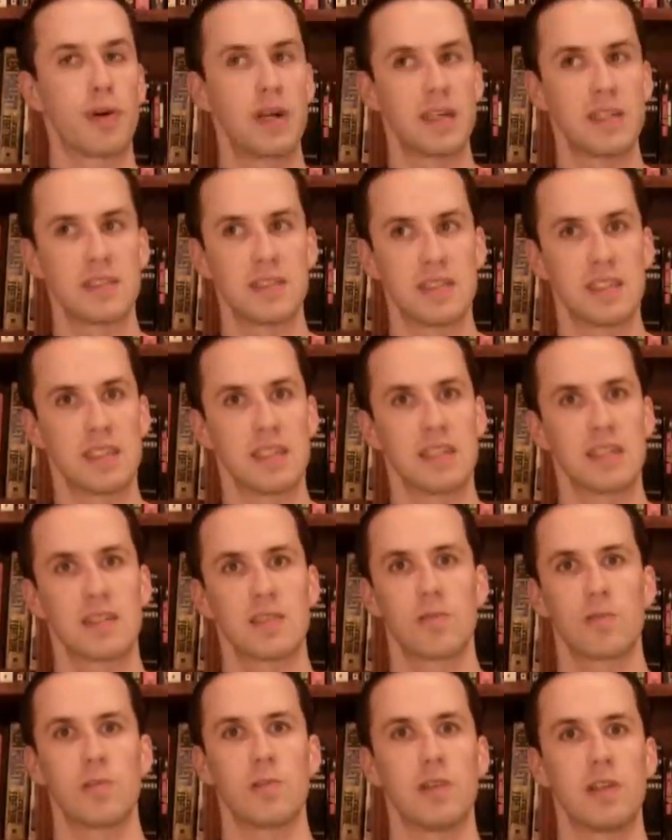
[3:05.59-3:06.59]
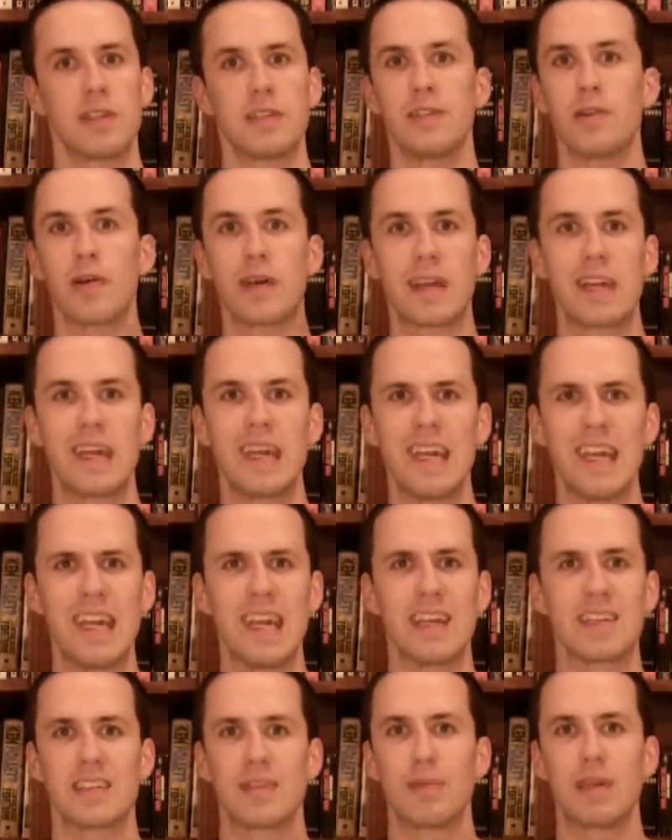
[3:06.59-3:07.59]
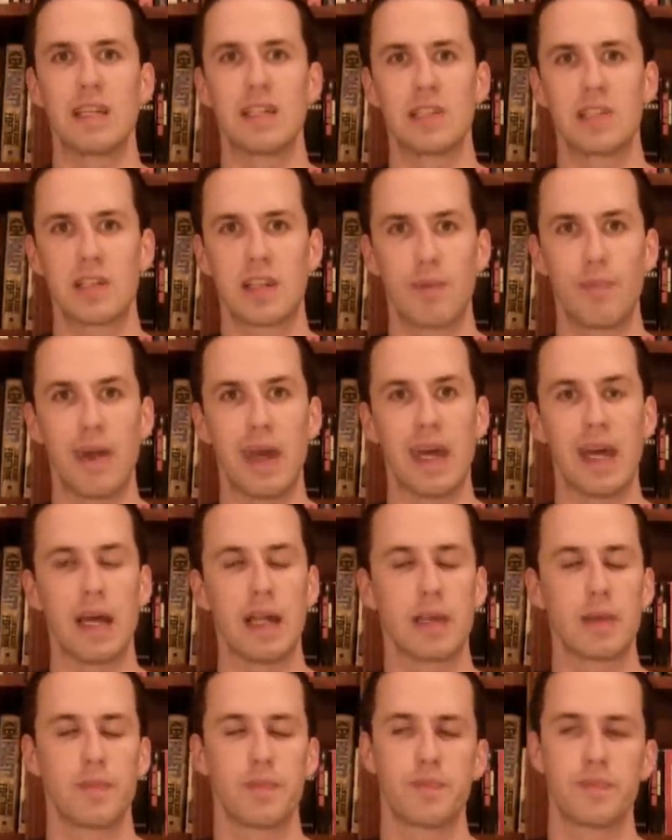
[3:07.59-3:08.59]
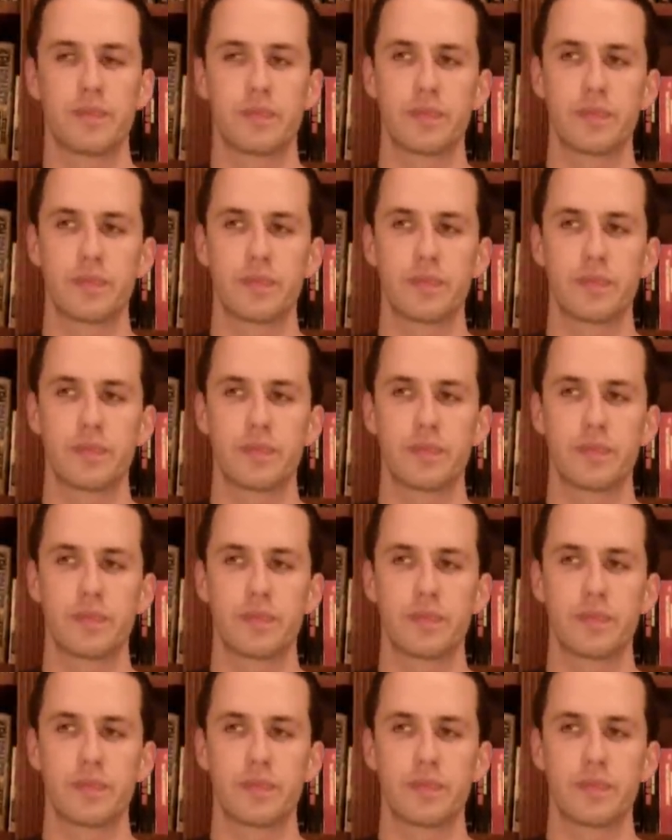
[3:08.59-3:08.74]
president or a king, somebody in command.